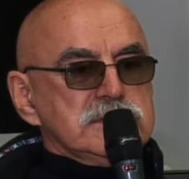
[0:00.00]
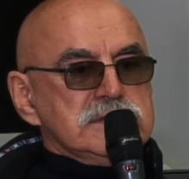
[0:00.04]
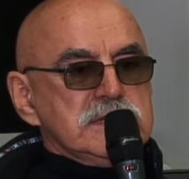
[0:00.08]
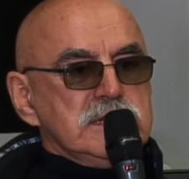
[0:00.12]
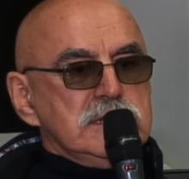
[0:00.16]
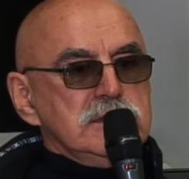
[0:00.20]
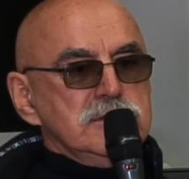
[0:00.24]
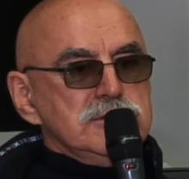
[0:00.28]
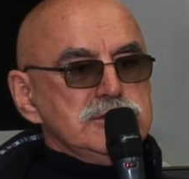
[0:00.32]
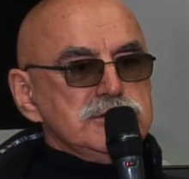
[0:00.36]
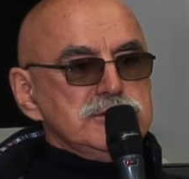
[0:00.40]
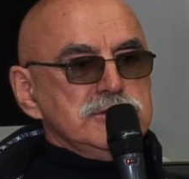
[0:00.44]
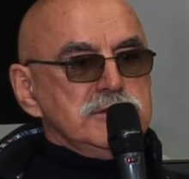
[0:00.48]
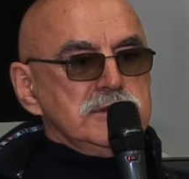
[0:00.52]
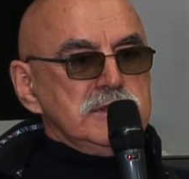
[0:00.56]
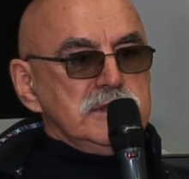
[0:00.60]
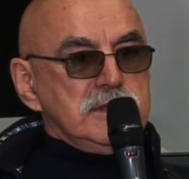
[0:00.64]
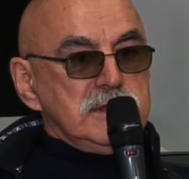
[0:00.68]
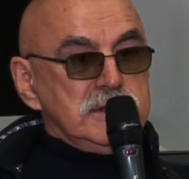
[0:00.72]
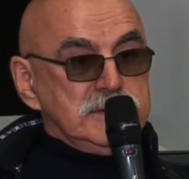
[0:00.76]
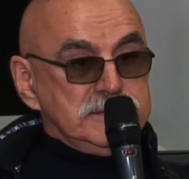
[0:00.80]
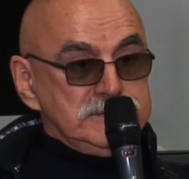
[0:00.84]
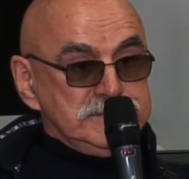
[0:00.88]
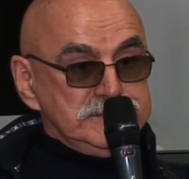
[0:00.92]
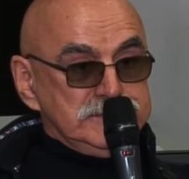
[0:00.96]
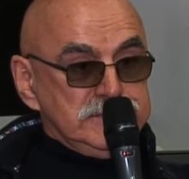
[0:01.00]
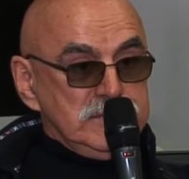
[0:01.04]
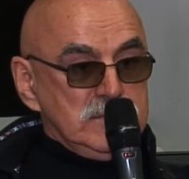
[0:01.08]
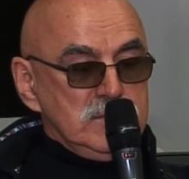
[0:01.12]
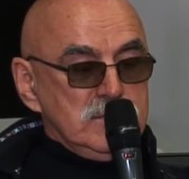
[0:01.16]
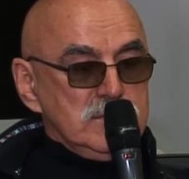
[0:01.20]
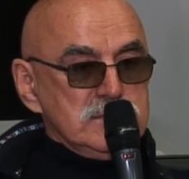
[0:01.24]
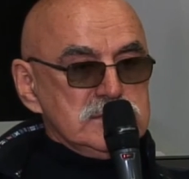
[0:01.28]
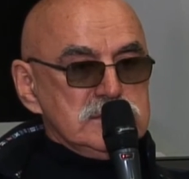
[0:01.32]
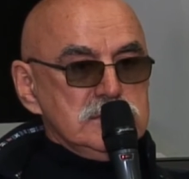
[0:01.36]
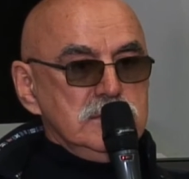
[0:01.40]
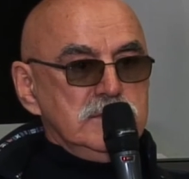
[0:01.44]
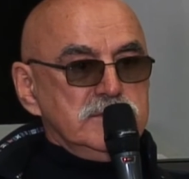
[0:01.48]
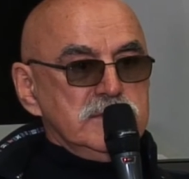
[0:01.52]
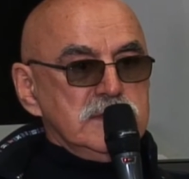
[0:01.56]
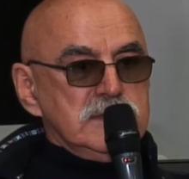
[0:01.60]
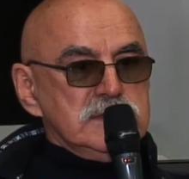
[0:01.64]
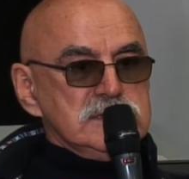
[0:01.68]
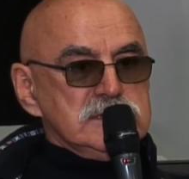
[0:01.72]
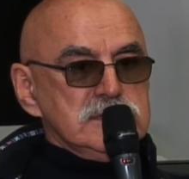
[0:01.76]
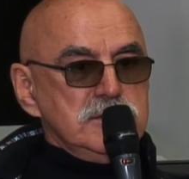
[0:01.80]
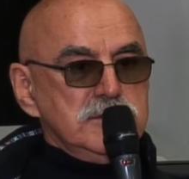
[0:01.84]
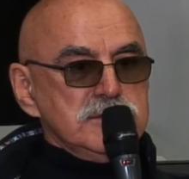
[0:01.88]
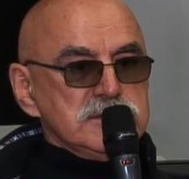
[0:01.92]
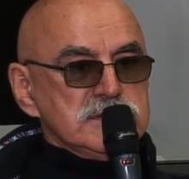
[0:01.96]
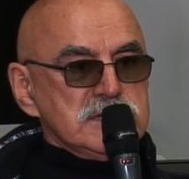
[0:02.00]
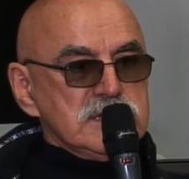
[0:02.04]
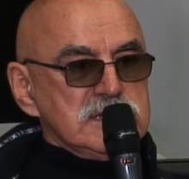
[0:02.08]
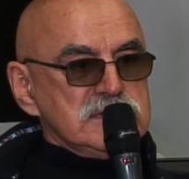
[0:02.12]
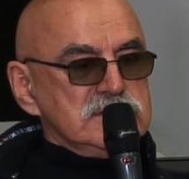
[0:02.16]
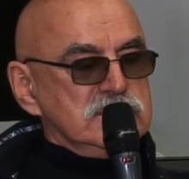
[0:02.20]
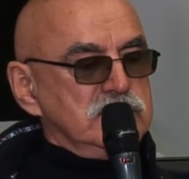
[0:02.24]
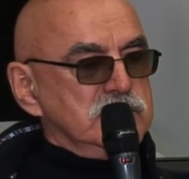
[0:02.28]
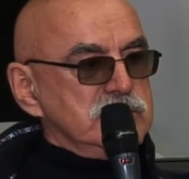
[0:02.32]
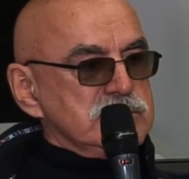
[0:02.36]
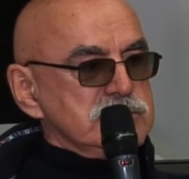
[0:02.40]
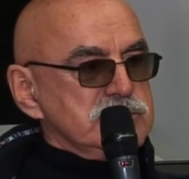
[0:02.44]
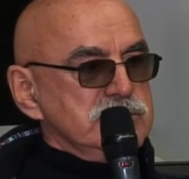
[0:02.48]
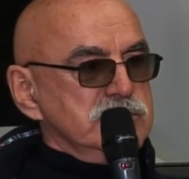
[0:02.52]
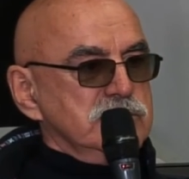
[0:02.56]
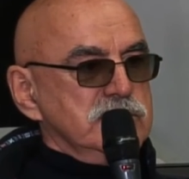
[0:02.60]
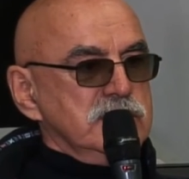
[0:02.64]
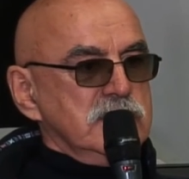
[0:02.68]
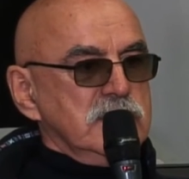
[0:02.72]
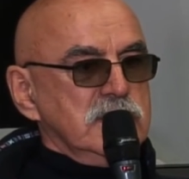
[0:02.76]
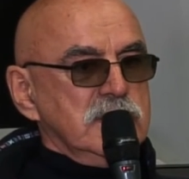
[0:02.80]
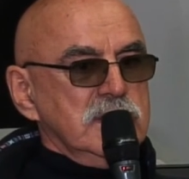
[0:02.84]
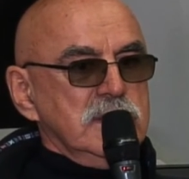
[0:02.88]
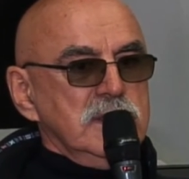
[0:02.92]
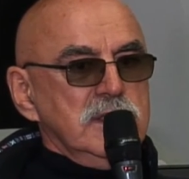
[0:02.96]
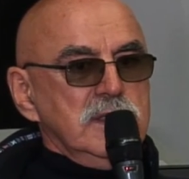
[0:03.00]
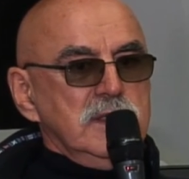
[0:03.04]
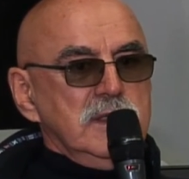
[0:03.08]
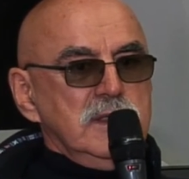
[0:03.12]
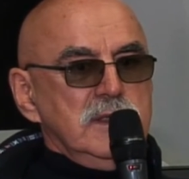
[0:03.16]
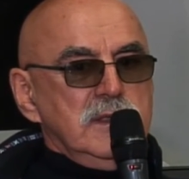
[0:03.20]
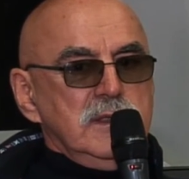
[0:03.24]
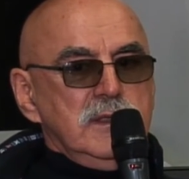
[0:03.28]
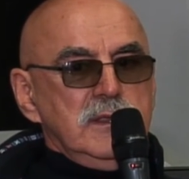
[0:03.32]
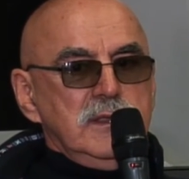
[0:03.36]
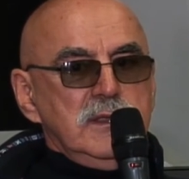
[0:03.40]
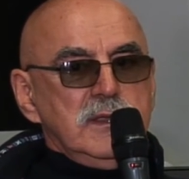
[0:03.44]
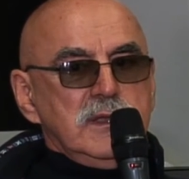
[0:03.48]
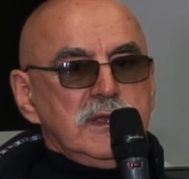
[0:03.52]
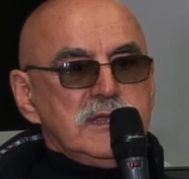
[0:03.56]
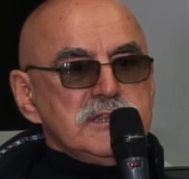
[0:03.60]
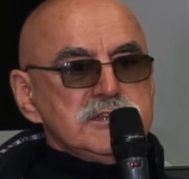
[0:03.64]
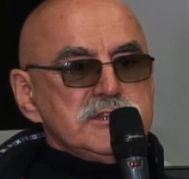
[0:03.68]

So the construction uh, was uh, um,